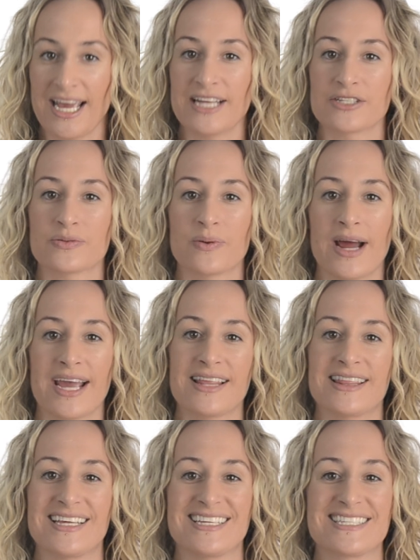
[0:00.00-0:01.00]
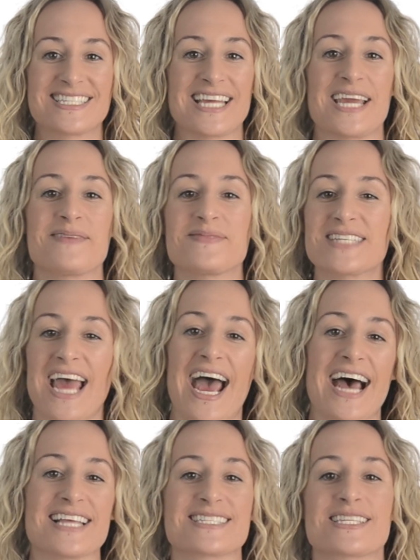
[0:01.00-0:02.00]
and try these same
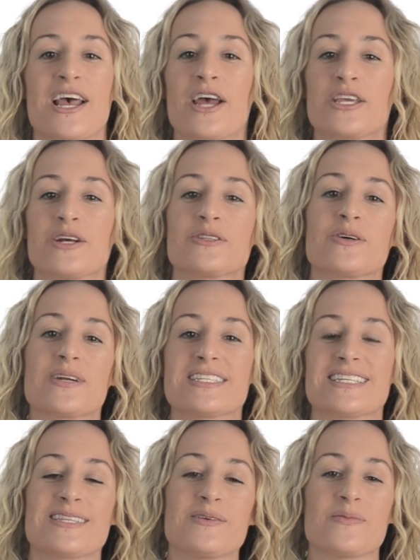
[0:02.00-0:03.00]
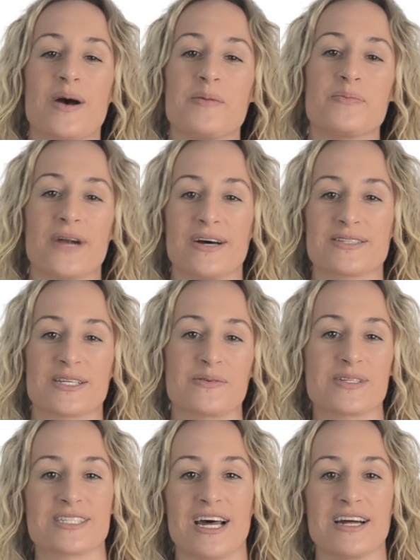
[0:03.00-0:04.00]
tasks, you'll notice that the web browsing
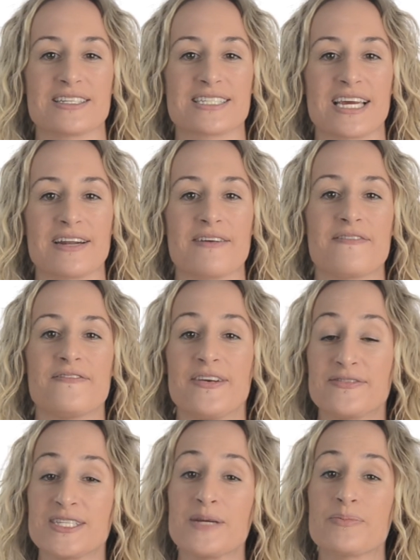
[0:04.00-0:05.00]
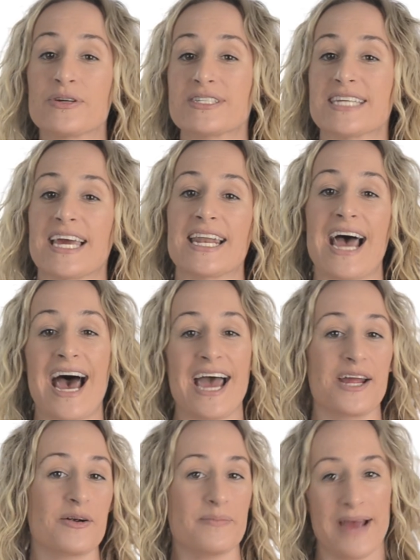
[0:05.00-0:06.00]
results in a fifty percent
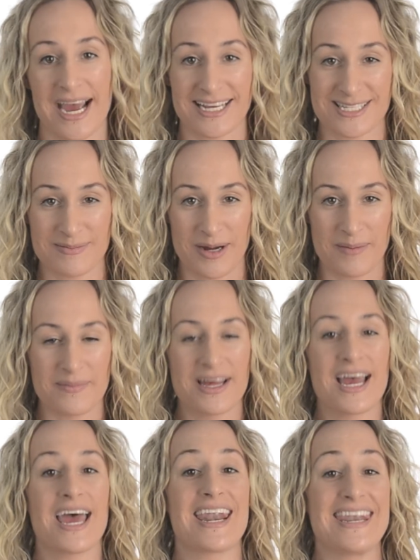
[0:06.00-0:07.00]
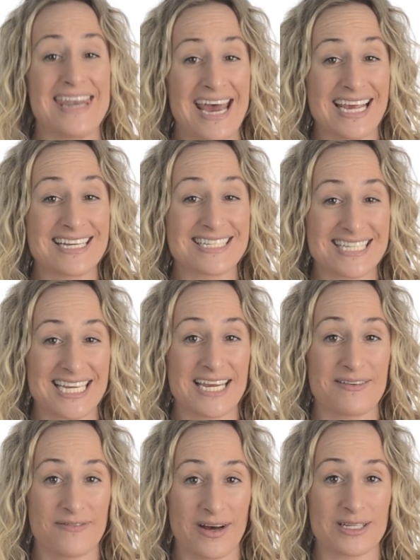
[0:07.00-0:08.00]
higher maximum,
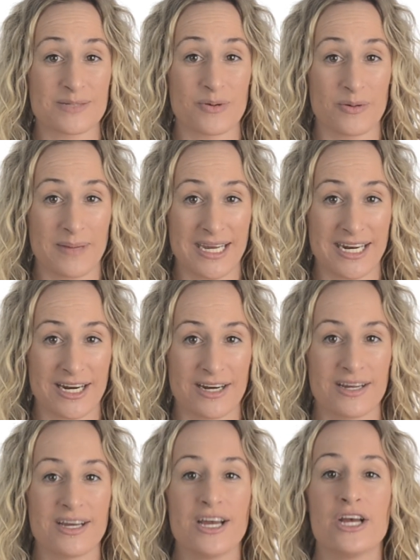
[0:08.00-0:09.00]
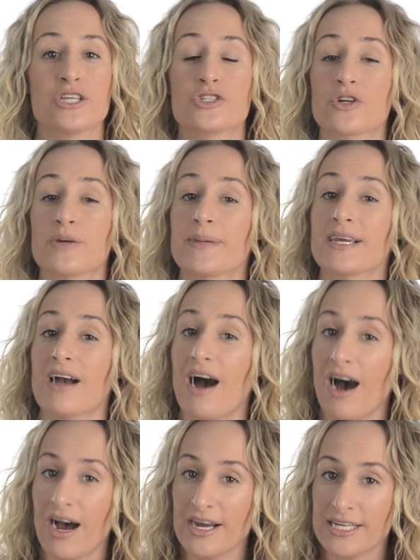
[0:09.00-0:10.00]
nineteen volts per meter. Streaming
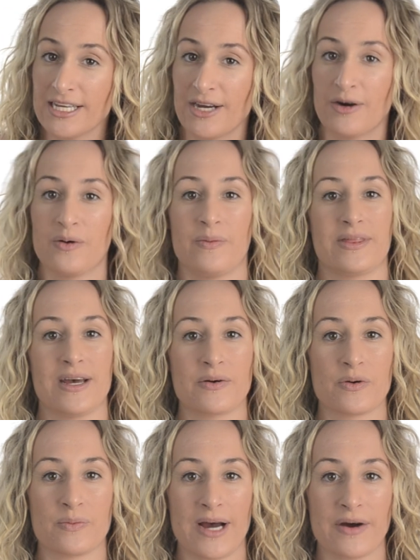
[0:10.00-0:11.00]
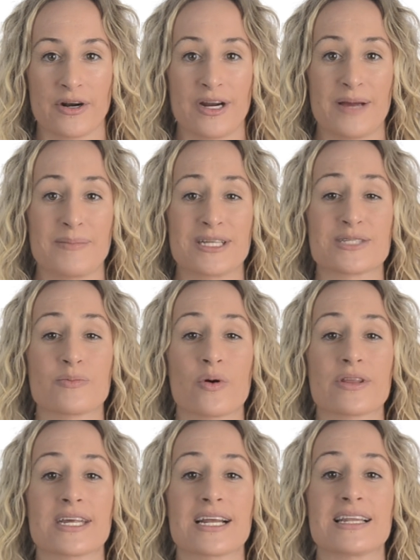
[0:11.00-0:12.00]
audio without a router emits more
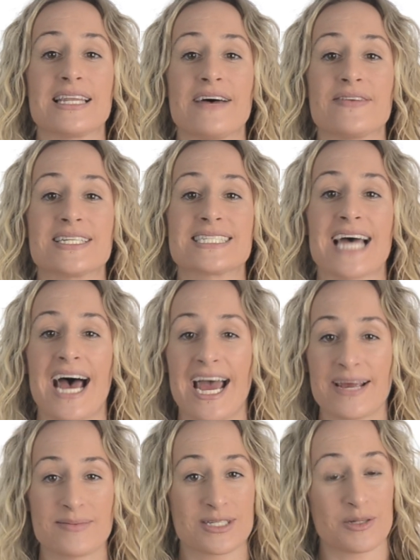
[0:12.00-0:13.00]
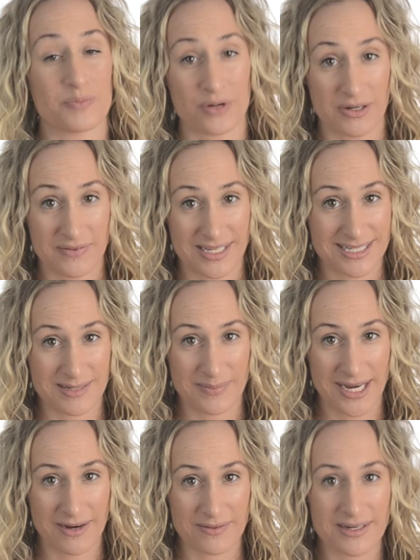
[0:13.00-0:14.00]
than eleven times the previous
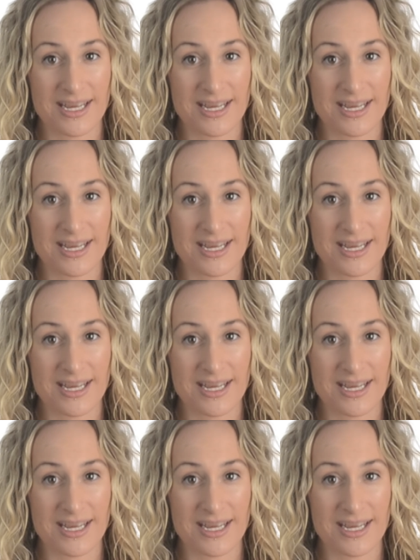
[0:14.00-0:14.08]
amount,